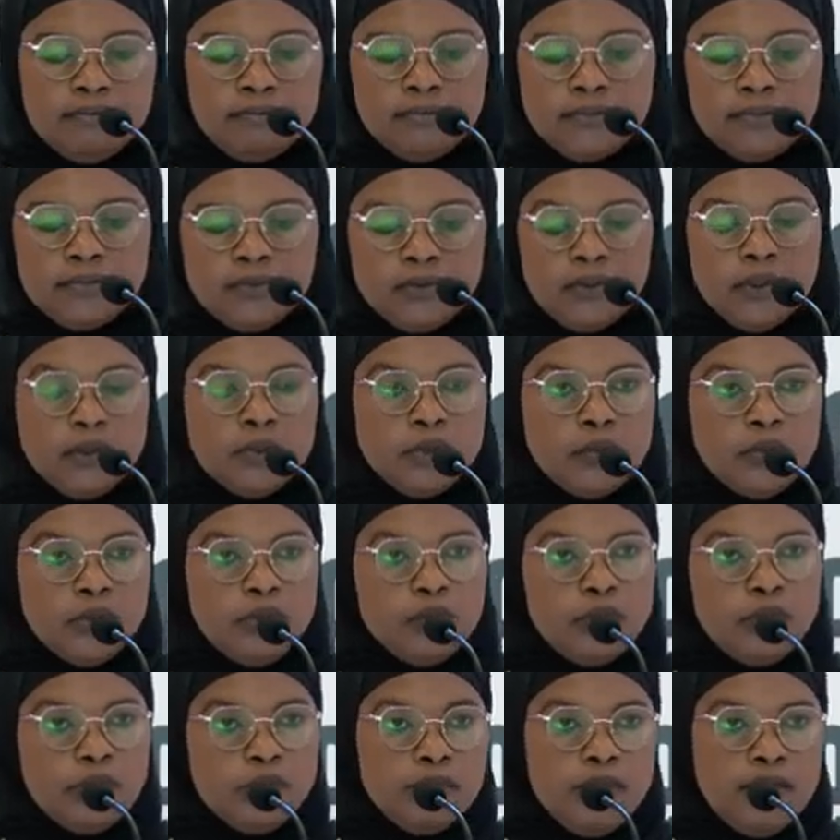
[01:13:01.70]
those
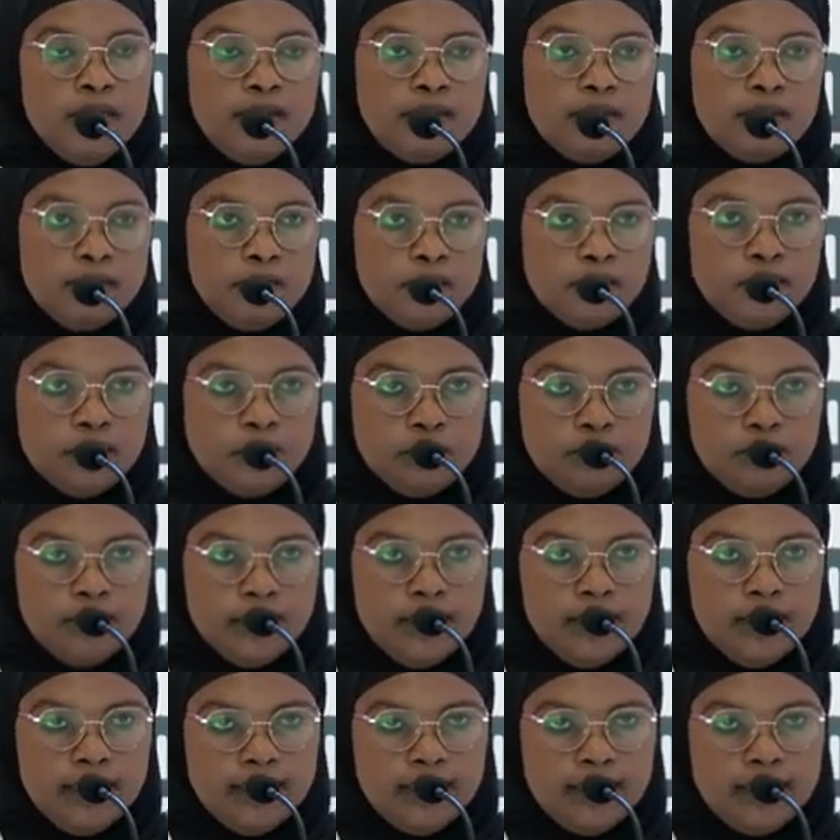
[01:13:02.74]
who were close to
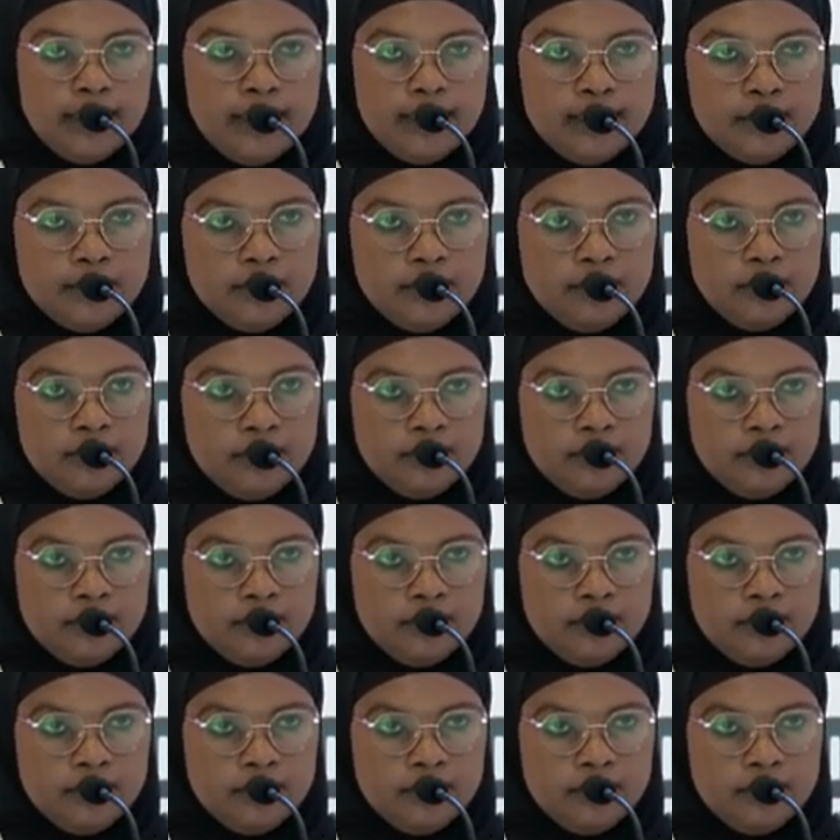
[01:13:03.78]
me at the council,